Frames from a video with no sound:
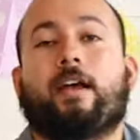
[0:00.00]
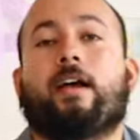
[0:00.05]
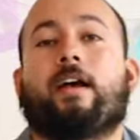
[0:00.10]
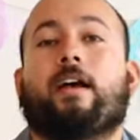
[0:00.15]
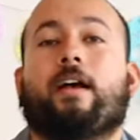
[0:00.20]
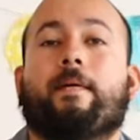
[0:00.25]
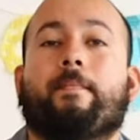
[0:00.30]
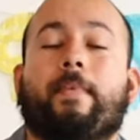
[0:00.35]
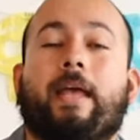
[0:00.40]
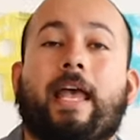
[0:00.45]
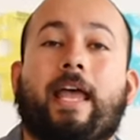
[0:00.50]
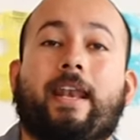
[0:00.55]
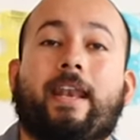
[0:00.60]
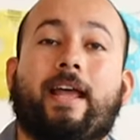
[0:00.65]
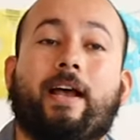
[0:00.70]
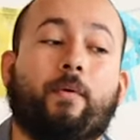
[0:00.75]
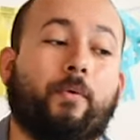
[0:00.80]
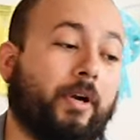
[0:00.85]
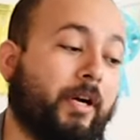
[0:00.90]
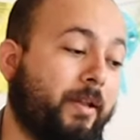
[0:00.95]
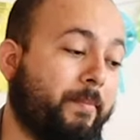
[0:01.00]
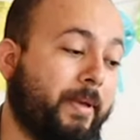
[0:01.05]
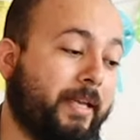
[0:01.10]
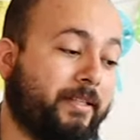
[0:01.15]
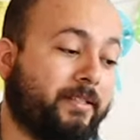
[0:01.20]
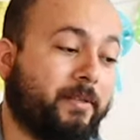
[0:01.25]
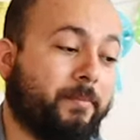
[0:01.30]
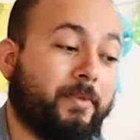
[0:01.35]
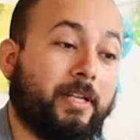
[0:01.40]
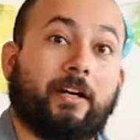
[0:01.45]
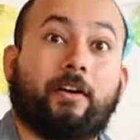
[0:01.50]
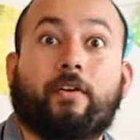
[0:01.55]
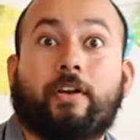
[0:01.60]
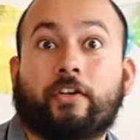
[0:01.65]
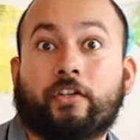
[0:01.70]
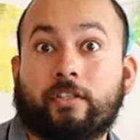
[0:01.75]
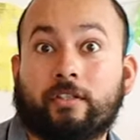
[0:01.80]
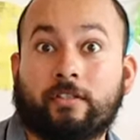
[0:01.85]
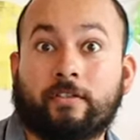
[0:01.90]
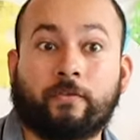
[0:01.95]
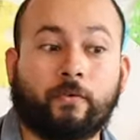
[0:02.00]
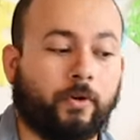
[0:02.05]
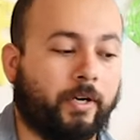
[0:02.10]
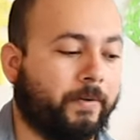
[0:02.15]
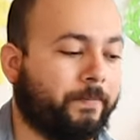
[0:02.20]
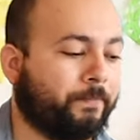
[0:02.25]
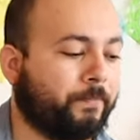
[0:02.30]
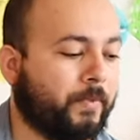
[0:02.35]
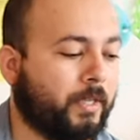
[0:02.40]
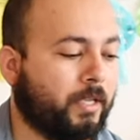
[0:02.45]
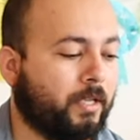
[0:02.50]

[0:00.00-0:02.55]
um, and now we're gonna make some decorations for it.